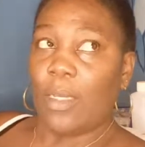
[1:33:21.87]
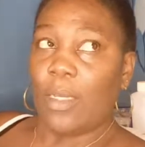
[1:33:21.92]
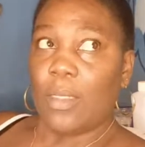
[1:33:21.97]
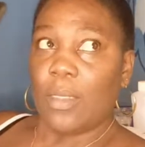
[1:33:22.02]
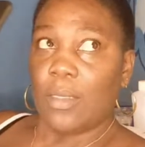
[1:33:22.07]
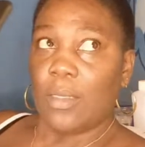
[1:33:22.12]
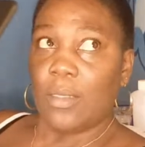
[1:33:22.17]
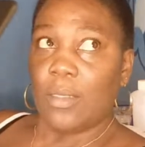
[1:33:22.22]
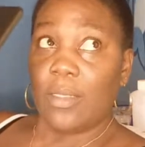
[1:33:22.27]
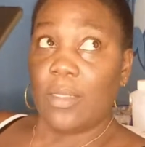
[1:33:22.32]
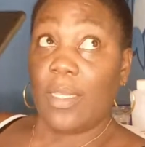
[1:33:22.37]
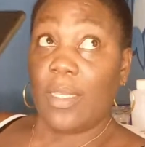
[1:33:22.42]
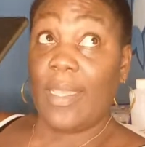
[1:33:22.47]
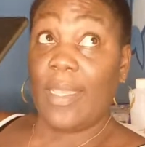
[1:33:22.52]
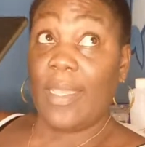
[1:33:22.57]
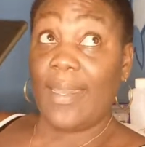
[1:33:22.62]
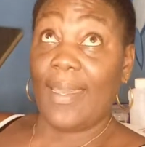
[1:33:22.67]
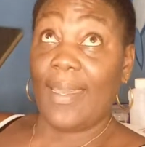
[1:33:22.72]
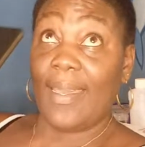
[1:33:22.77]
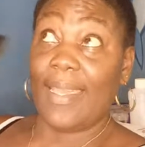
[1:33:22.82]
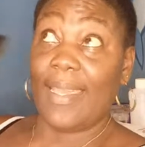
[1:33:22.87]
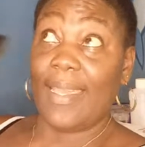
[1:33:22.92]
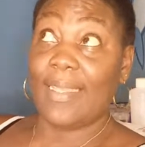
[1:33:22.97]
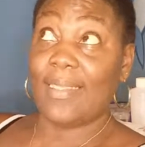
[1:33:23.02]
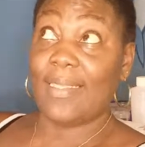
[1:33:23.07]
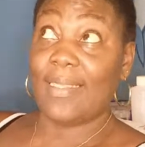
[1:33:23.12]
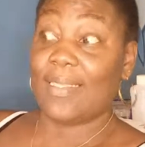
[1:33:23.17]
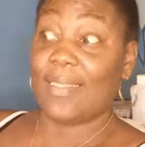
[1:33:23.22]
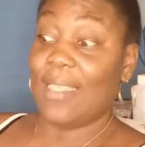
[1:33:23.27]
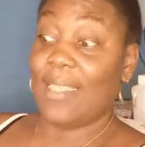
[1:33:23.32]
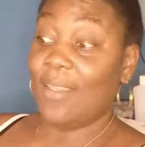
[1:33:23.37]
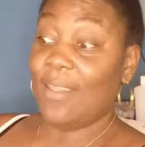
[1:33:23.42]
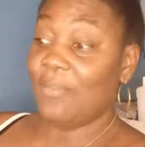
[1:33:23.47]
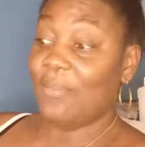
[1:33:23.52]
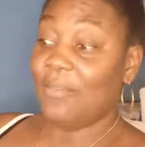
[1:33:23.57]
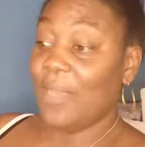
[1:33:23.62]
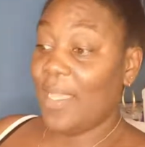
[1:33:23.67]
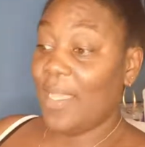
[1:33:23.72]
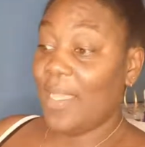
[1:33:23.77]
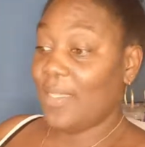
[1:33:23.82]
So you guys, I love me
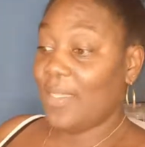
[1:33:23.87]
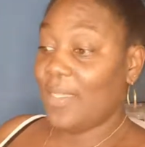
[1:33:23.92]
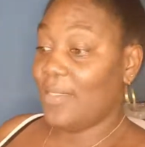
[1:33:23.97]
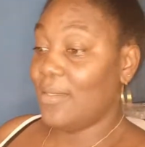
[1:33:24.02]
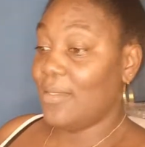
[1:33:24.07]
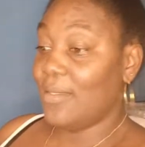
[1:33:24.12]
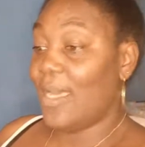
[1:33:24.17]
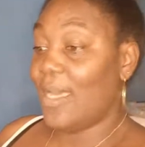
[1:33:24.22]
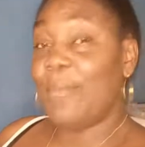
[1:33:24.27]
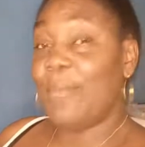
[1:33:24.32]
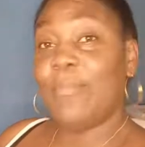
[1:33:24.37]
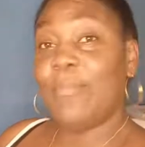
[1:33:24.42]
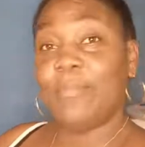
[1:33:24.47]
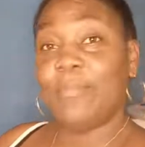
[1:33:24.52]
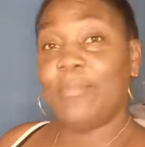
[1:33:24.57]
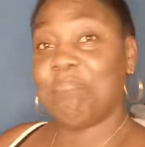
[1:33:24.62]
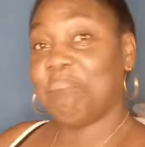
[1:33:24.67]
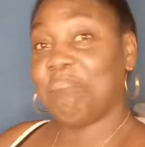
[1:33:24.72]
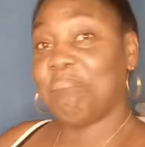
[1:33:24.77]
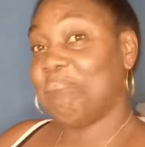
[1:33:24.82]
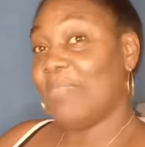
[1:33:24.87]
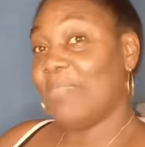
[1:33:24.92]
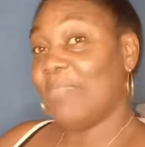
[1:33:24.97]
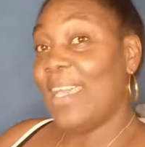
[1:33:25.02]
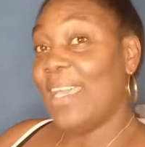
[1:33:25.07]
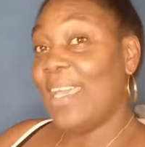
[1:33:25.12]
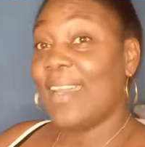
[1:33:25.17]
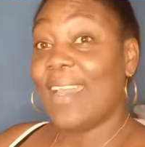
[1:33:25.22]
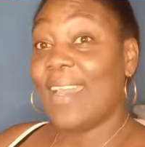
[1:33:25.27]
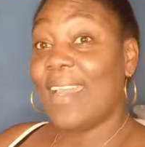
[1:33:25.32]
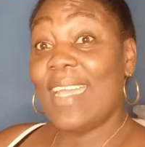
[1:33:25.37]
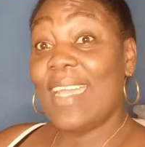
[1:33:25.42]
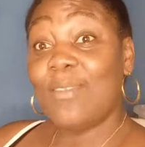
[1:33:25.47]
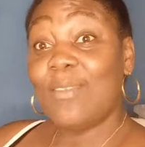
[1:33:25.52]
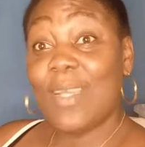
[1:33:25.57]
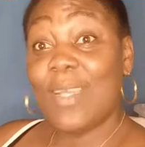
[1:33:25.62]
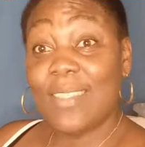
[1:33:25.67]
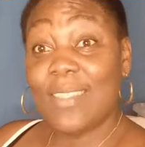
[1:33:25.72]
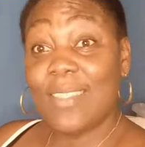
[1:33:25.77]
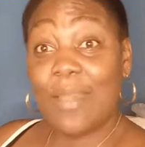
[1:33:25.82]
a little. I'm Guys,
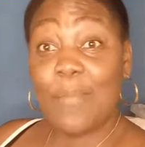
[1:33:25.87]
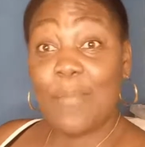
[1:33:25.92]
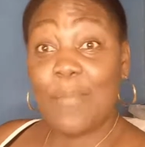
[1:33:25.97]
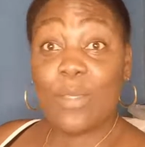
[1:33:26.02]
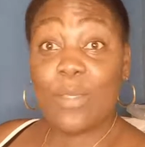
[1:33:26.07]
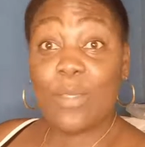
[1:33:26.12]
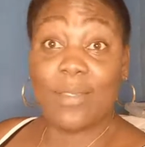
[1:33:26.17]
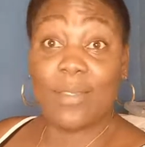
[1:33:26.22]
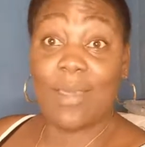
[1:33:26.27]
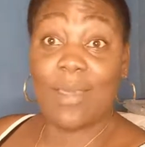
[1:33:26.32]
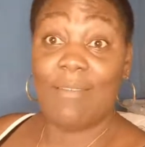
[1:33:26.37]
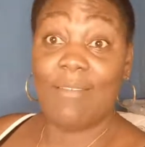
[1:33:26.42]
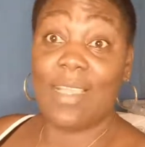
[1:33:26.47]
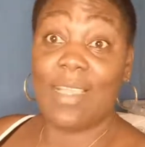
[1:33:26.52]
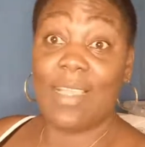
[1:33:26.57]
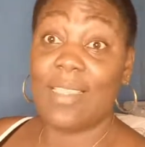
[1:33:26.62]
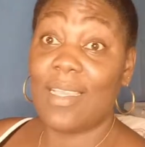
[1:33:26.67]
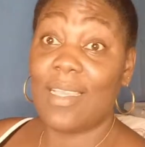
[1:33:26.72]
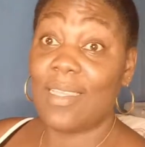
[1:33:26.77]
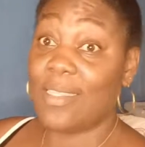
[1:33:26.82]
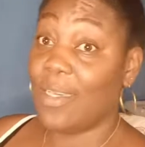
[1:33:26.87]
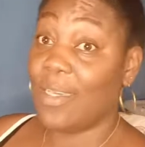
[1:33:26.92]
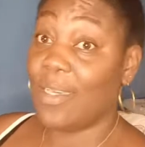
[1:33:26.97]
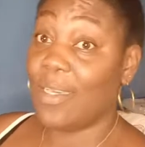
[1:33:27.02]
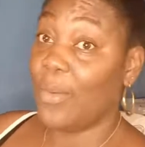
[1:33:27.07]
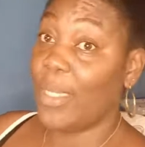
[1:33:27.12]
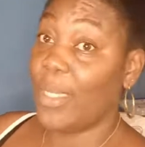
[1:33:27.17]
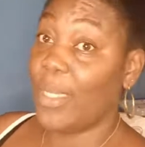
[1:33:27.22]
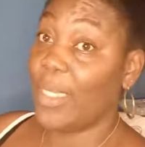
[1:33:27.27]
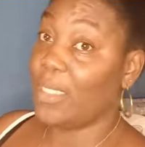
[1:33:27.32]
one time I used to have a lot of wigs.